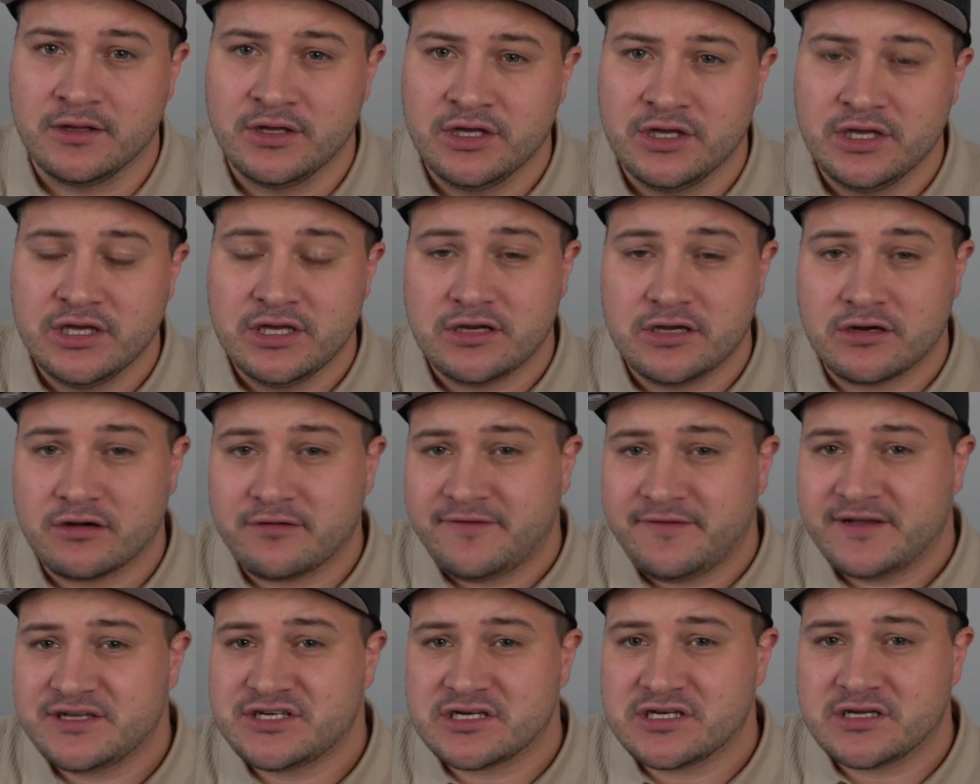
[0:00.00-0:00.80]
You're
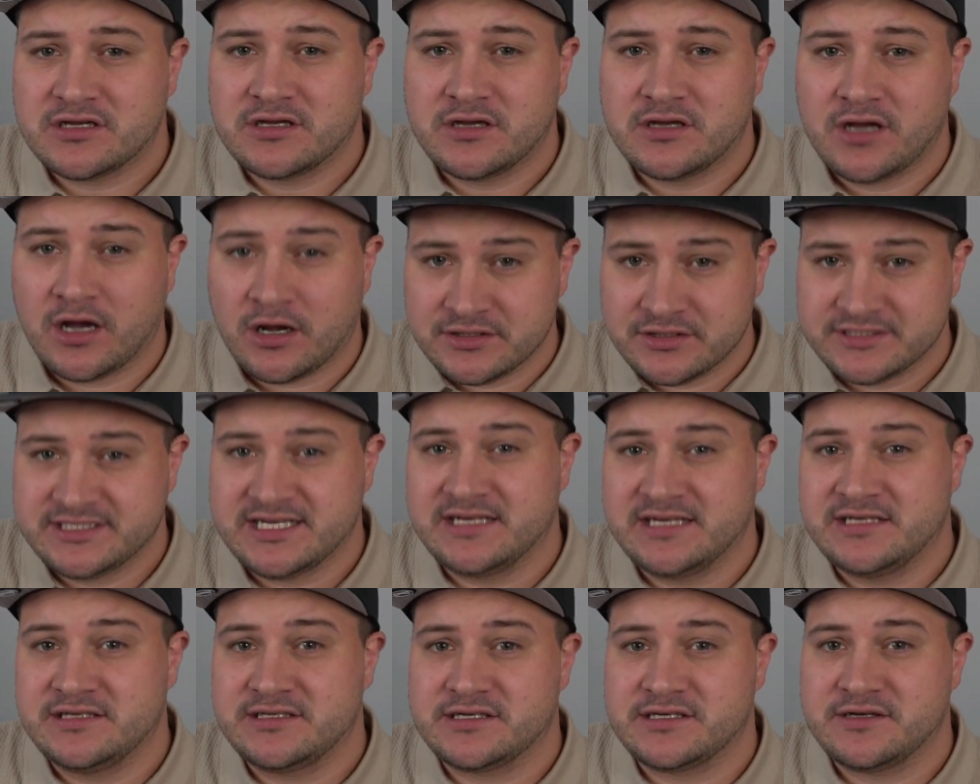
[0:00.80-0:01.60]
fetching
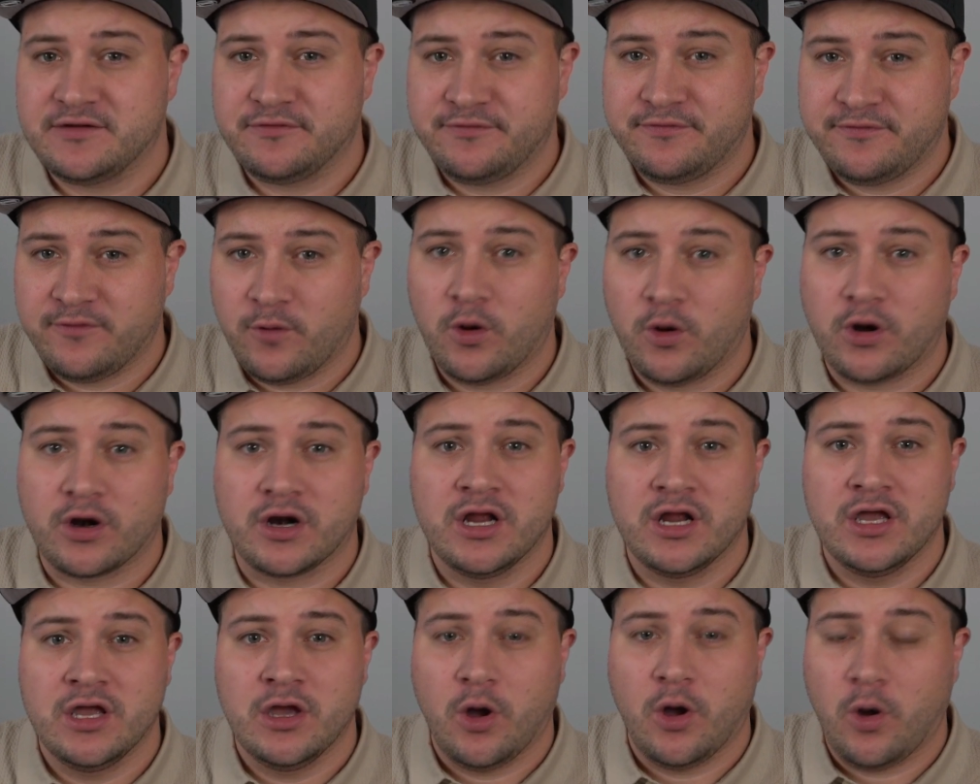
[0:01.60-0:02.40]
content for
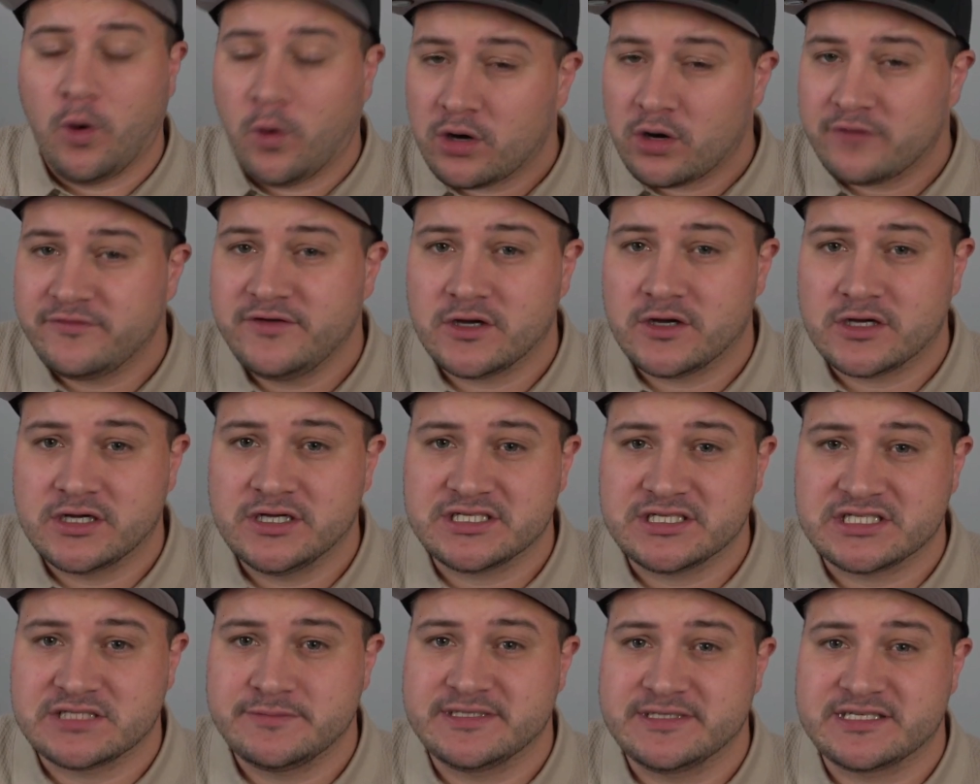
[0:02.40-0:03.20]
all of your
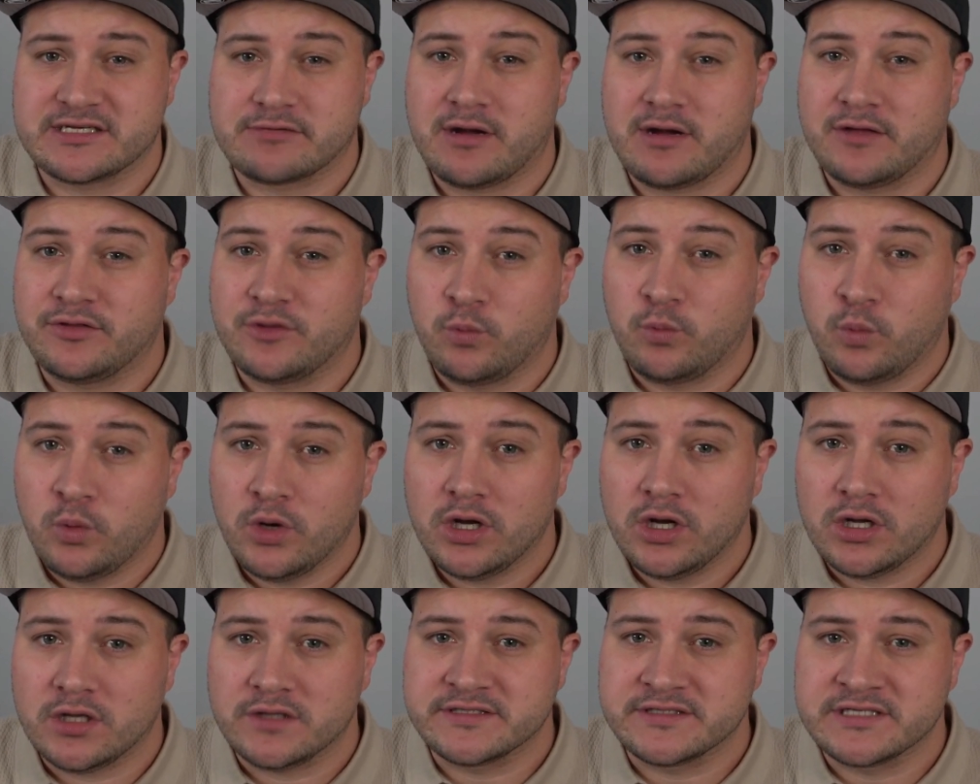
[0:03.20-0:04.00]
customers around the
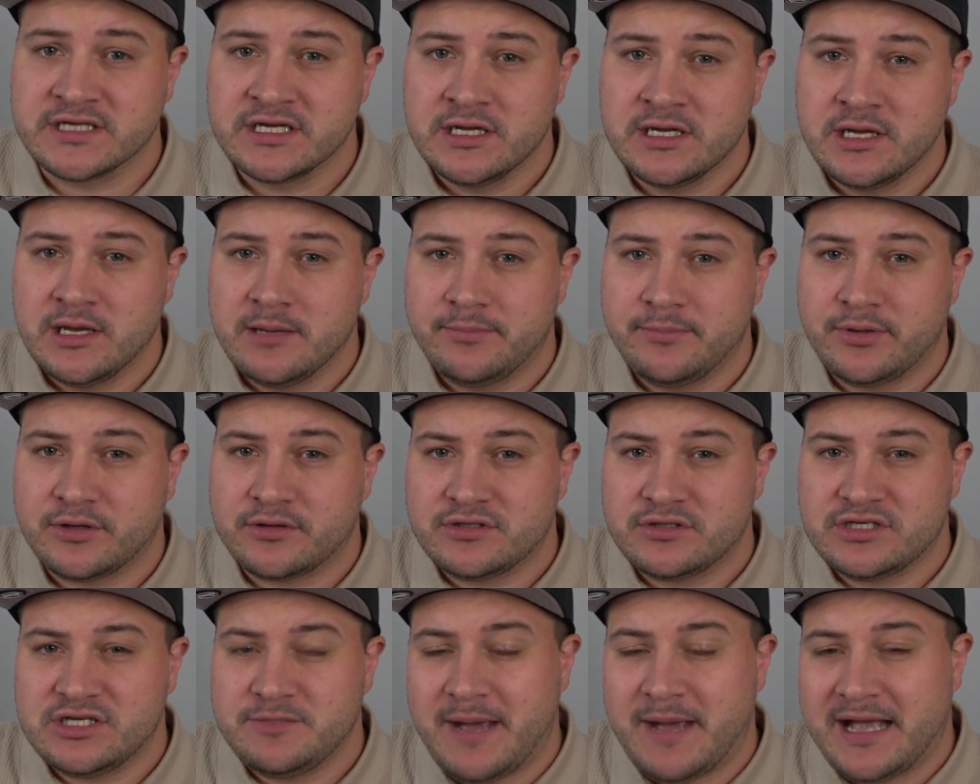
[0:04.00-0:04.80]
world,
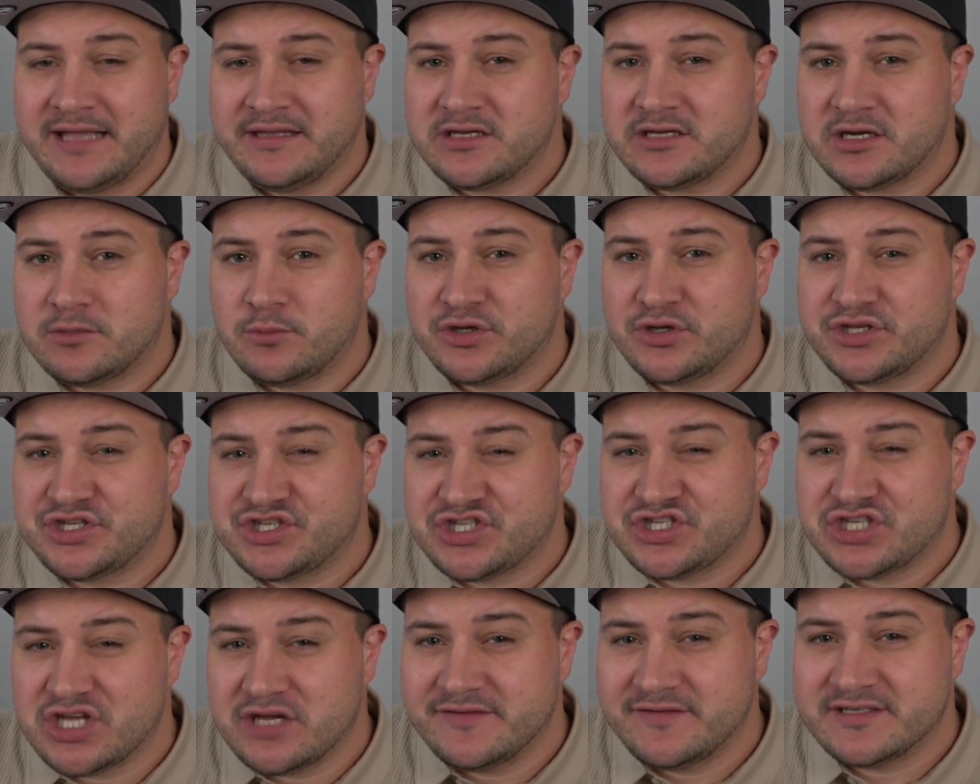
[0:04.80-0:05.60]
but depending on which
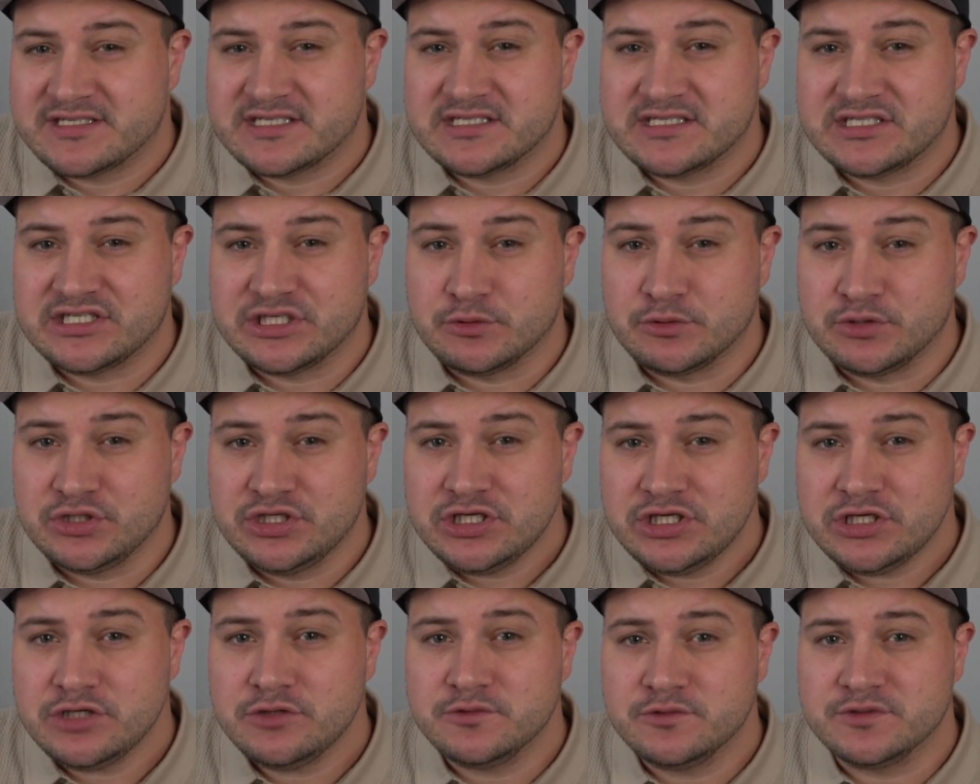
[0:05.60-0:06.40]
services you
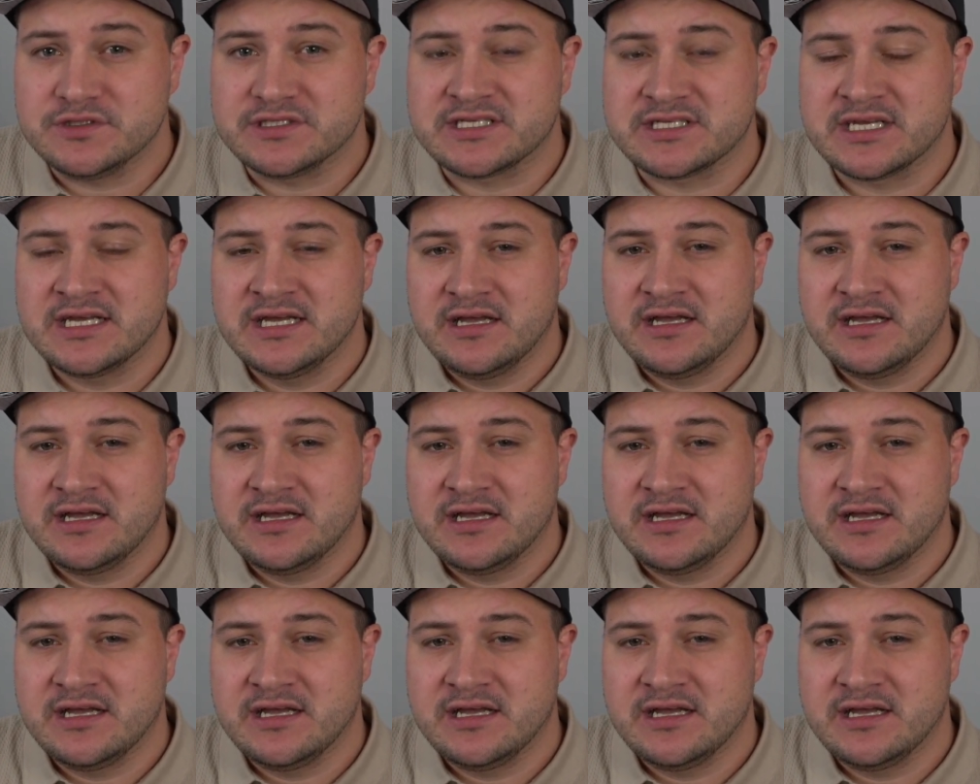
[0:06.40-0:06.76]
use,